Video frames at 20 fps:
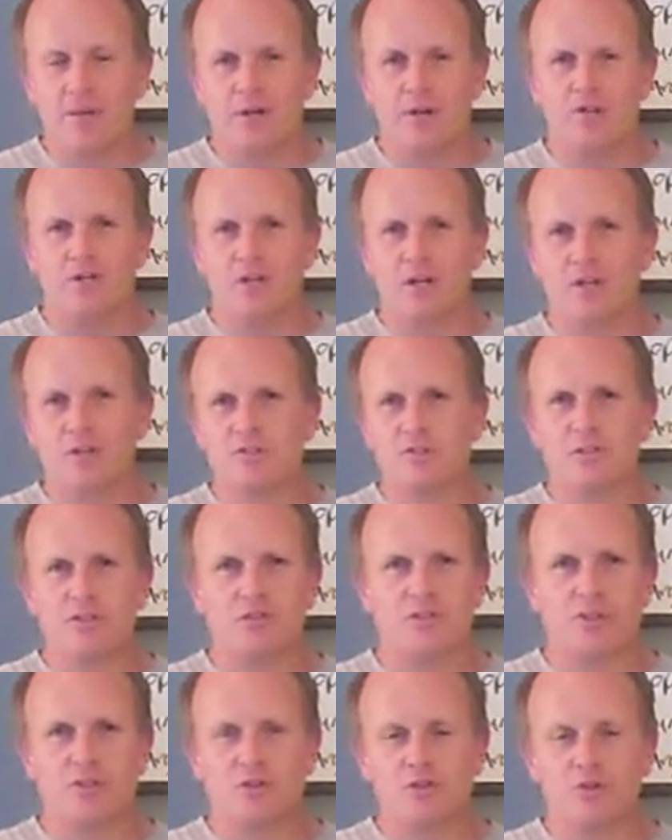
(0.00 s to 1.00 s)
their share of
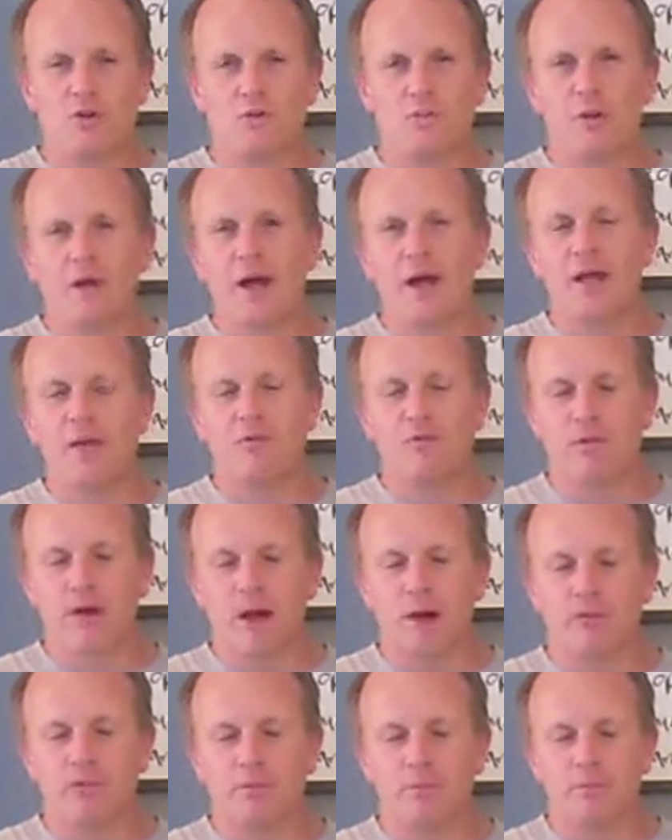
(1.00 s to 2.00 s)
success too, but I am
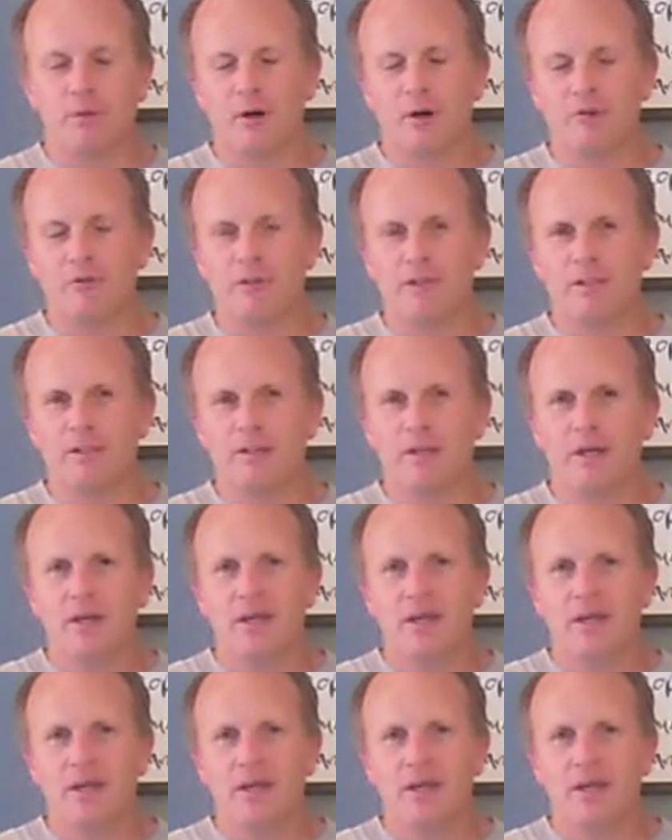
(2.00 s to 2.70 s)
far from perfect.